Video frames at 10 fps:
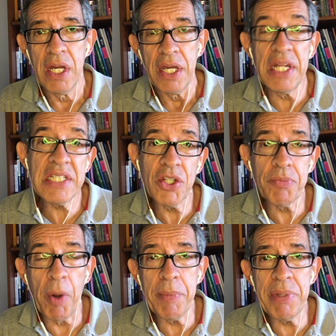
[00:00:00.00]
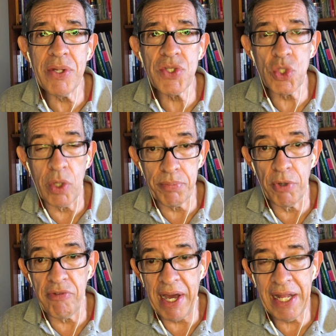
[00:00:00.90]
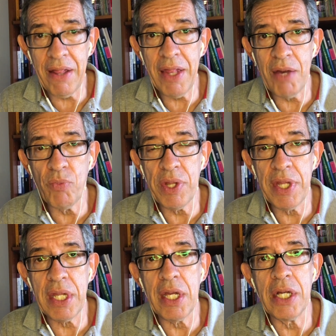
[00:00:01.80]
It is a good moment because you are providing them with the